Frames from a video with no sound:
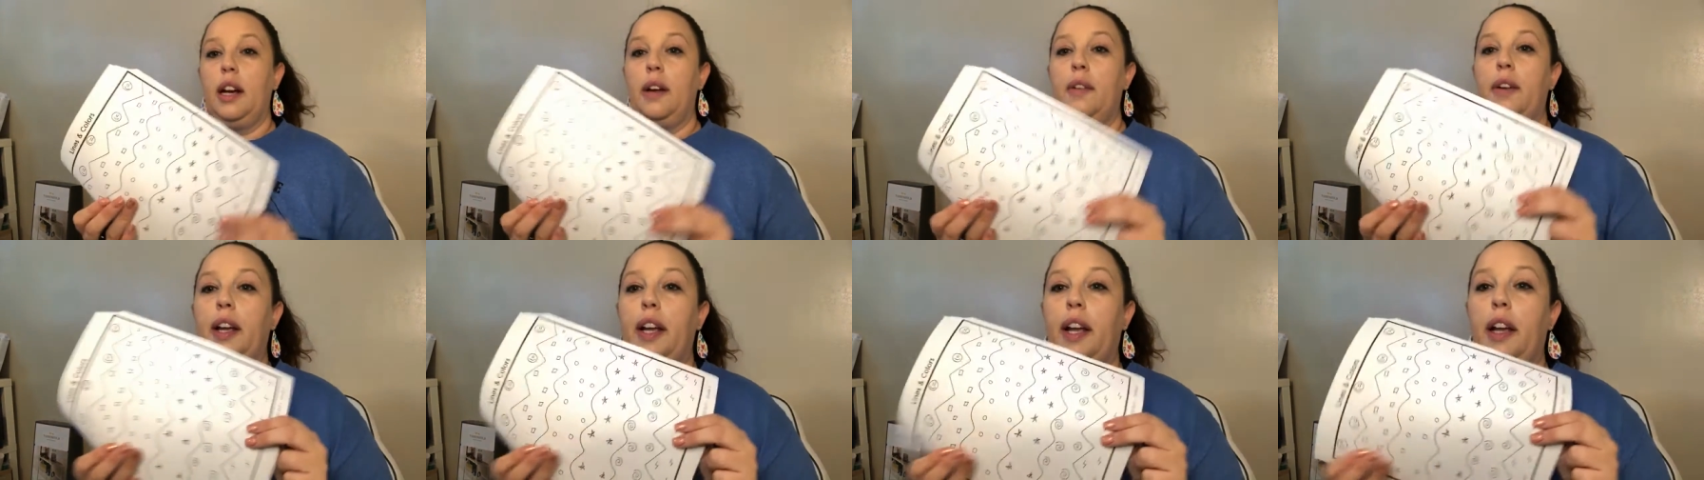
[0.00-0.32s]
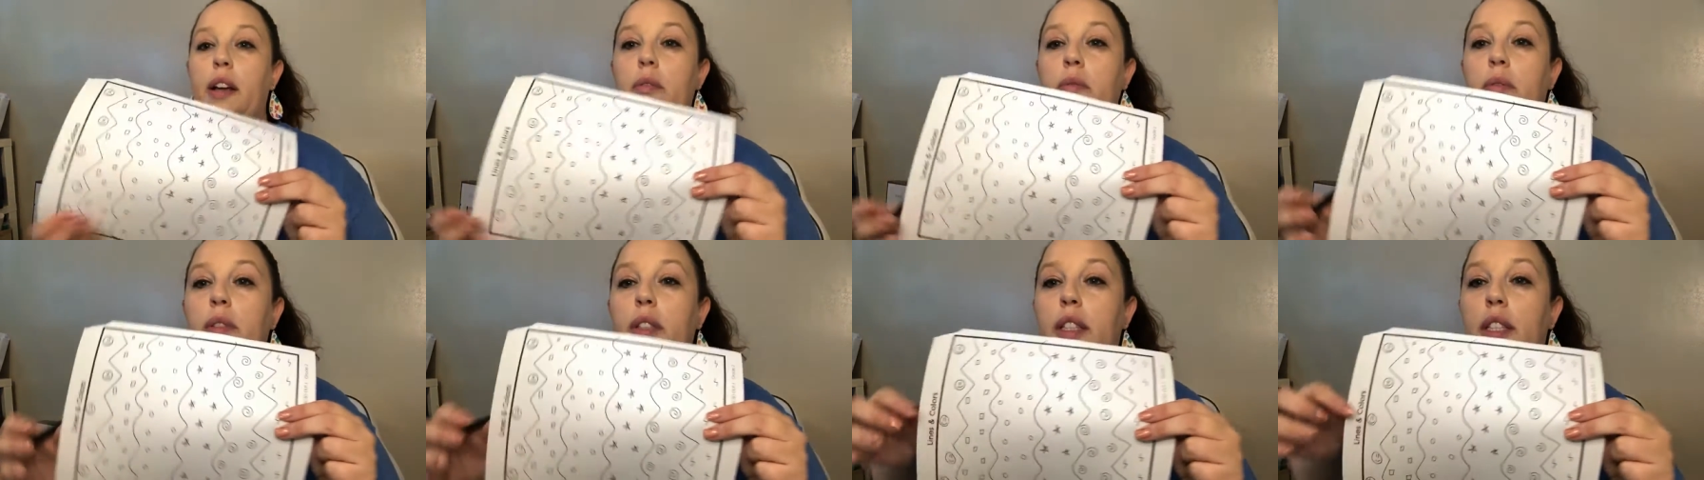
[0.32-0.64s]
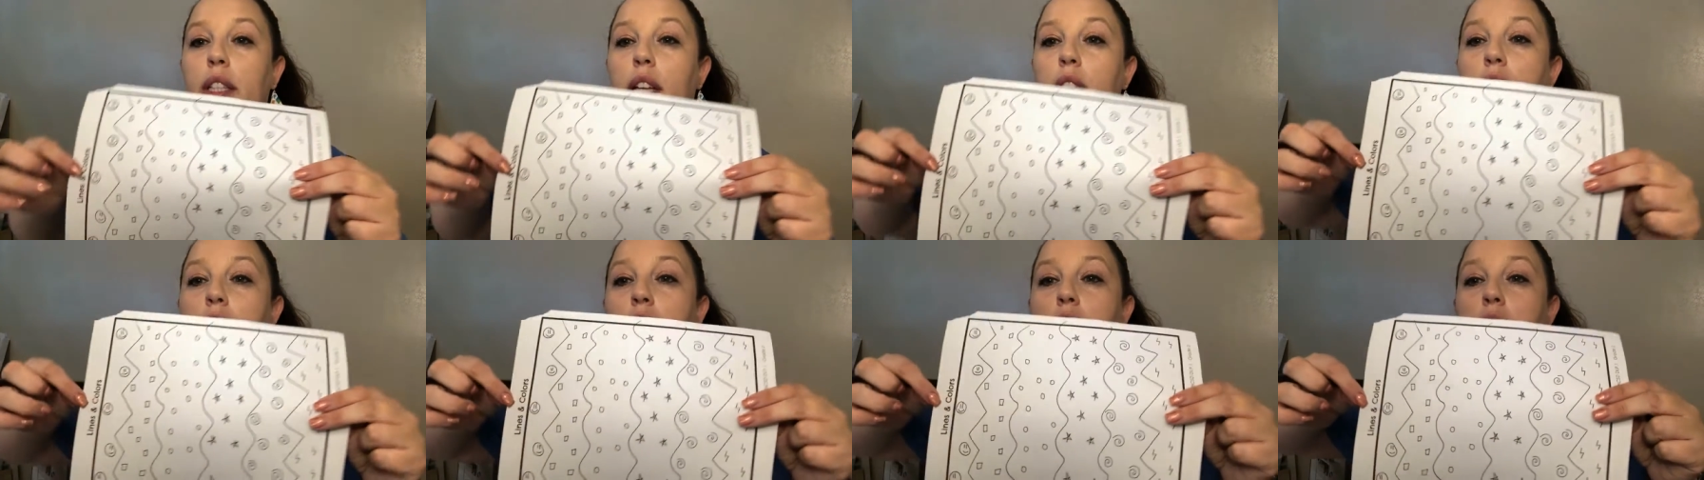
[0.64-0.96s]
There we go.
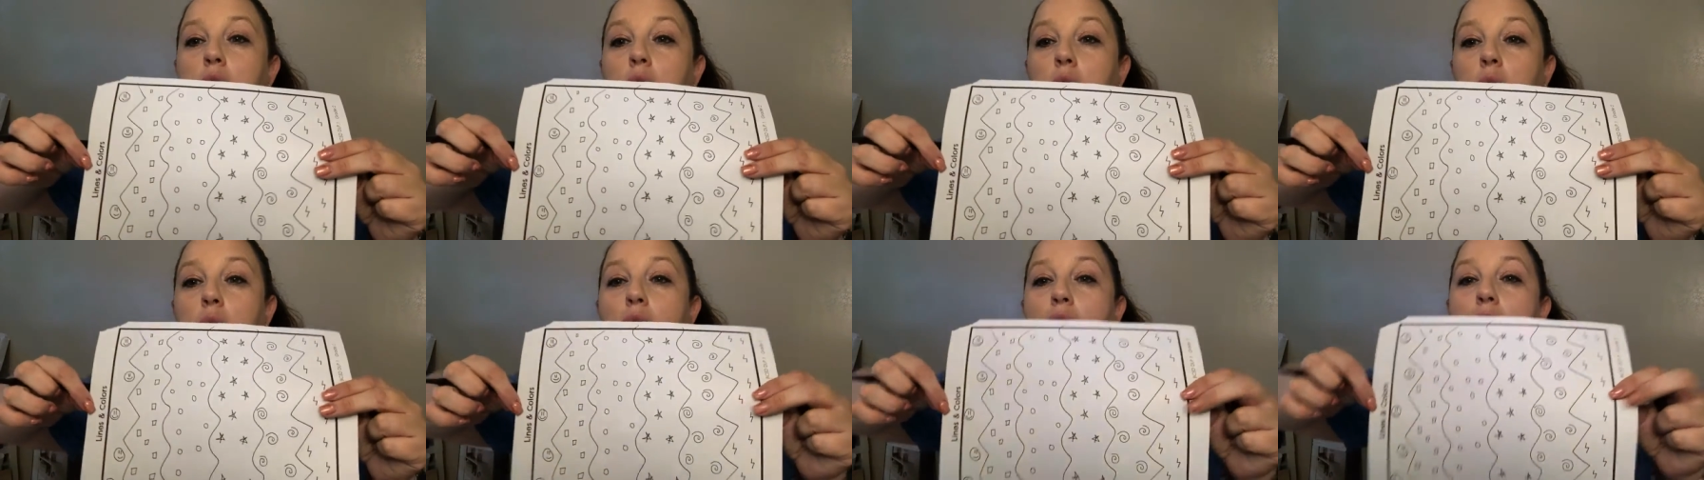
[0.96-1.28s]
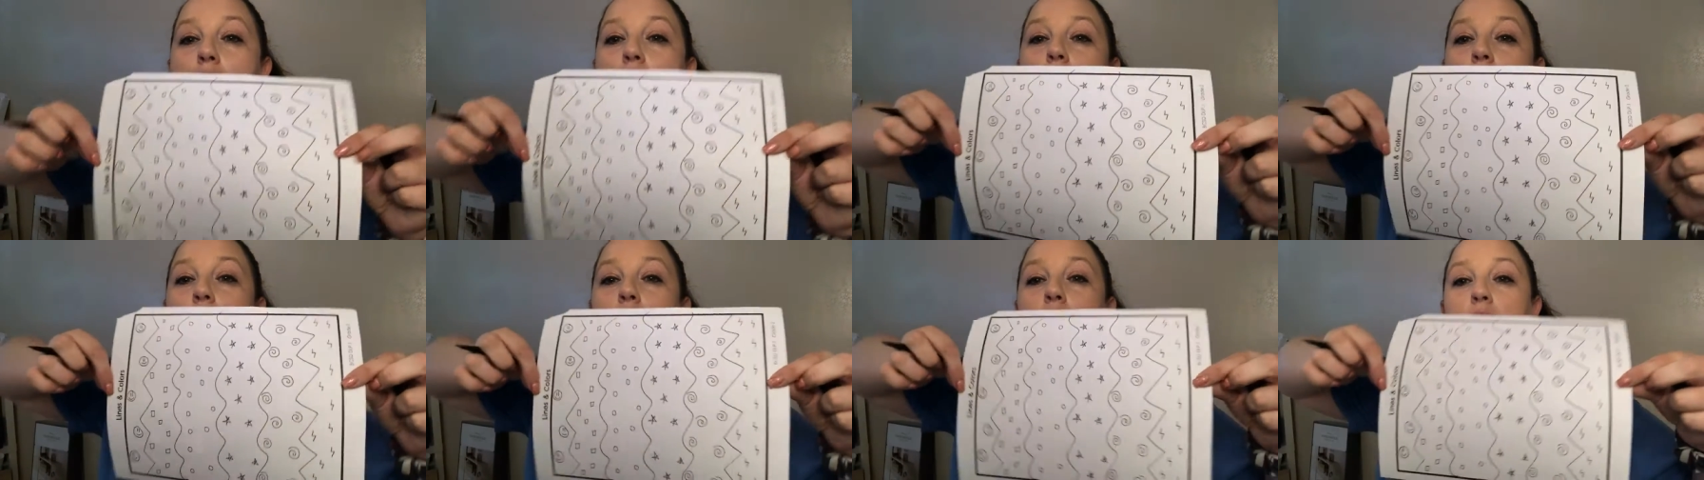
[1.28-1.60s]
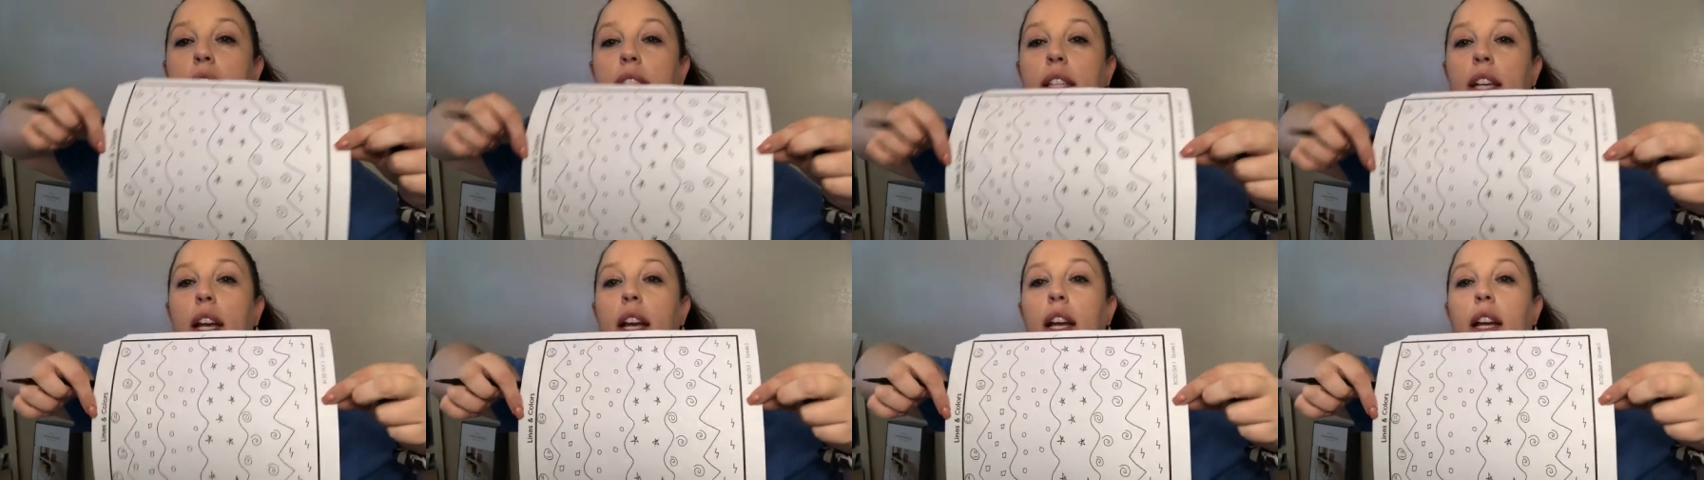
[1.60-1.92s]
So I
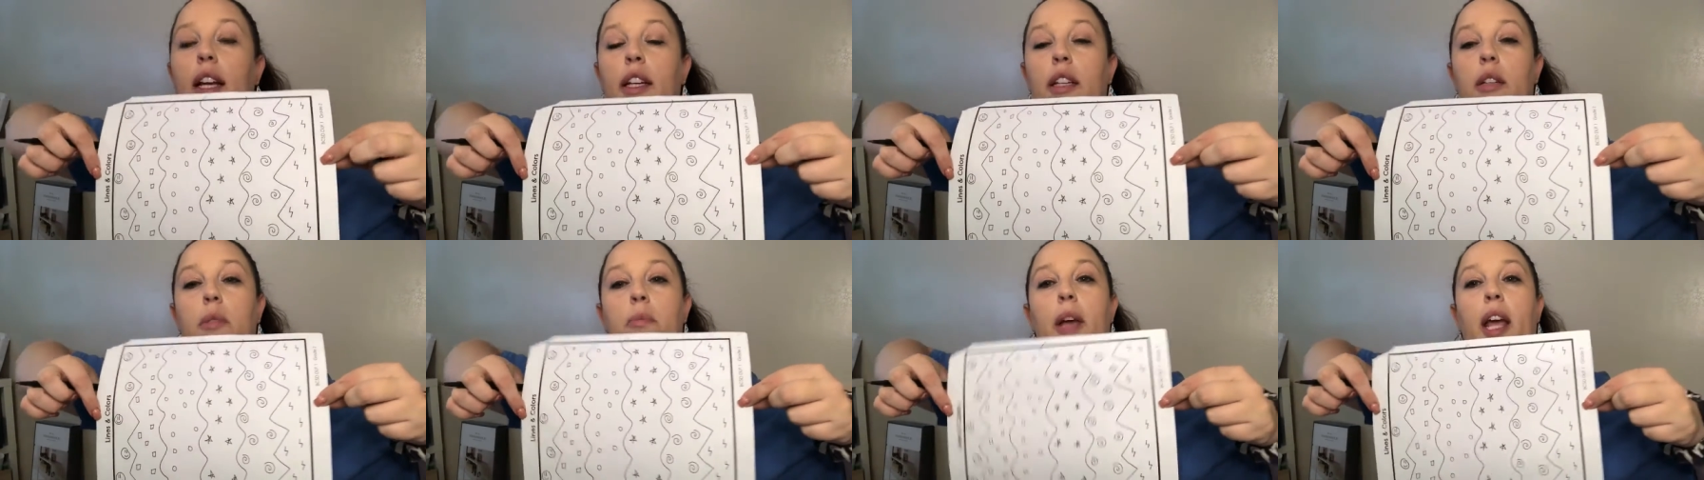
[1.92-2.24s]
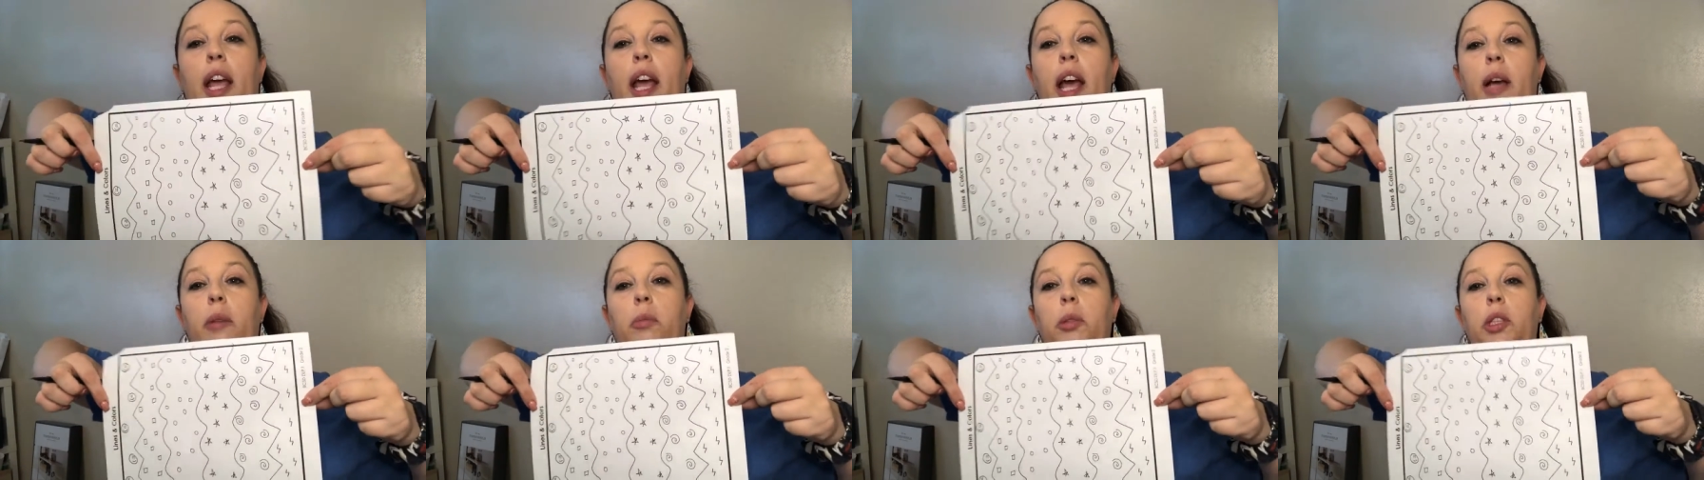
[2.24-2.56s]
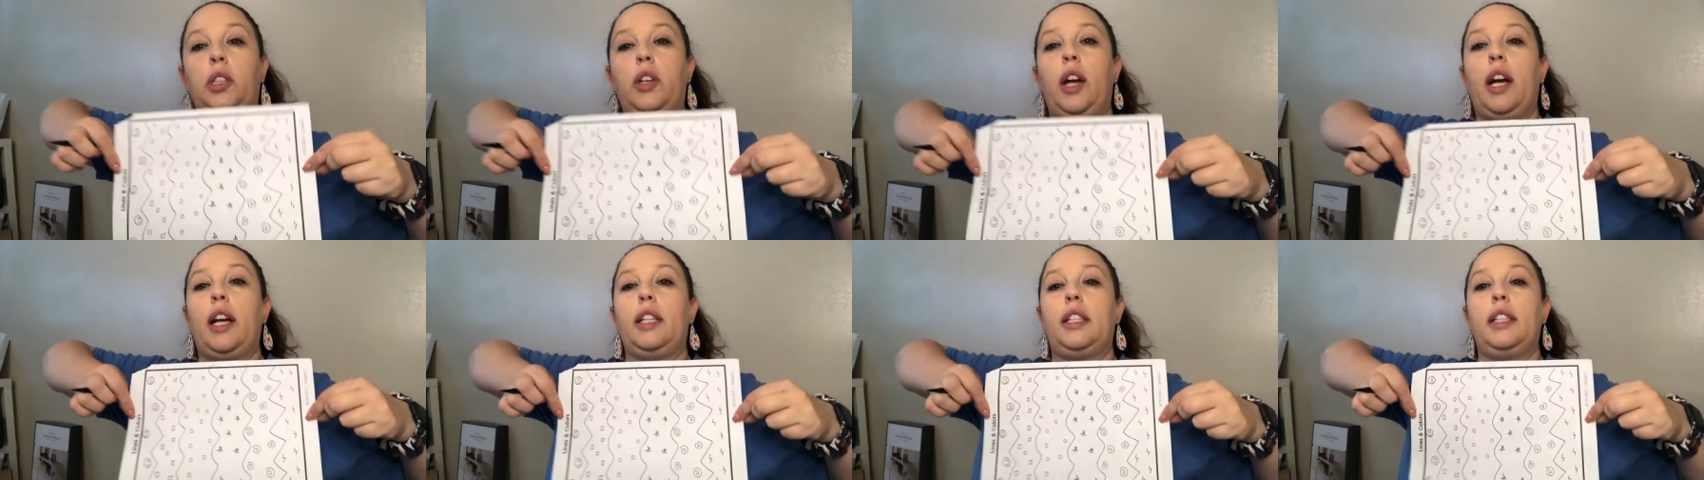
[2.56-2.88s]
designed my
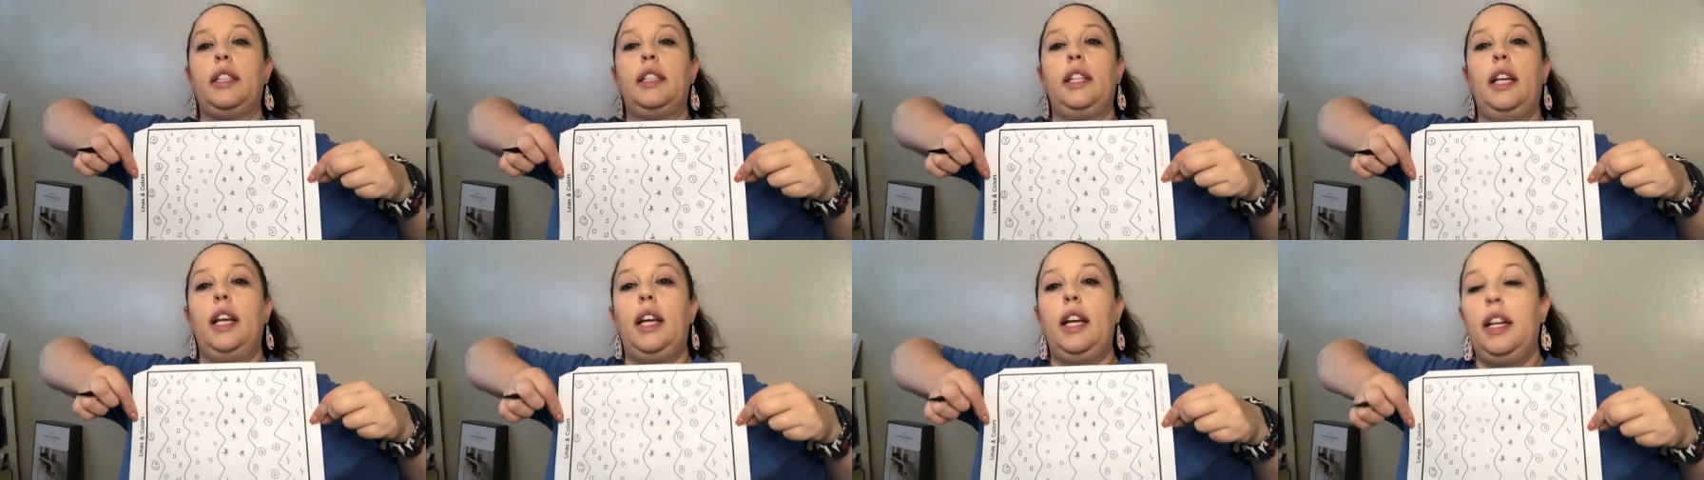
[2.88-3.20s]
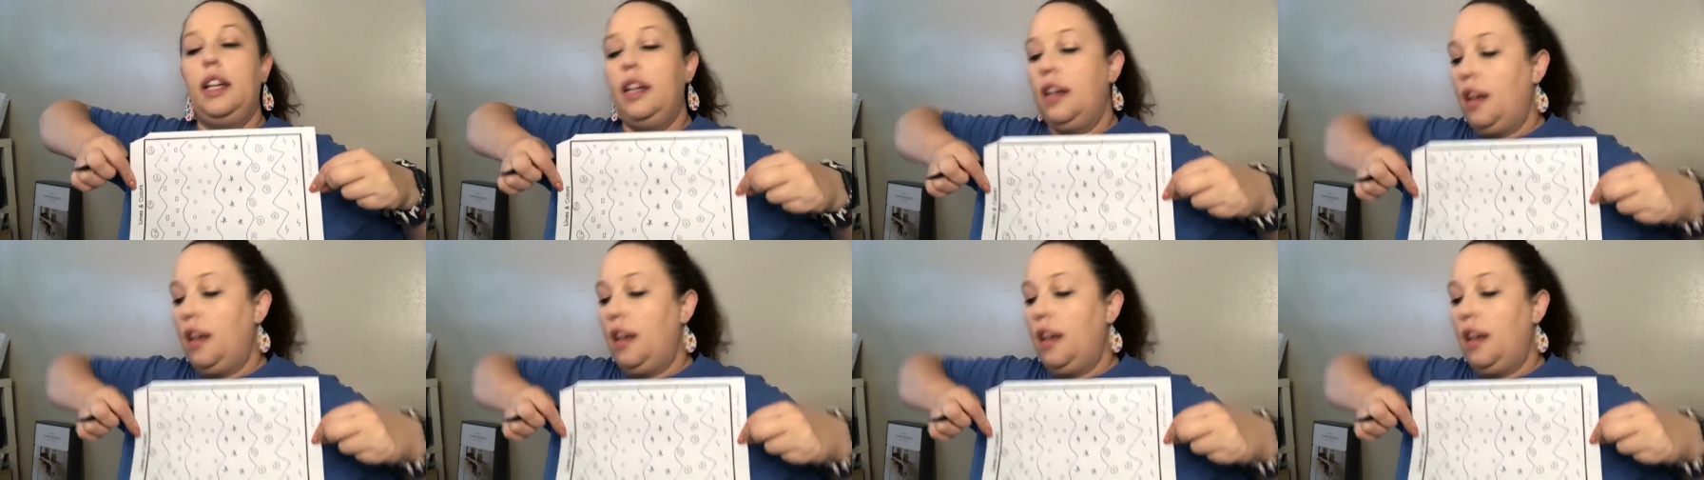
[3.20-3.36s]
abstract design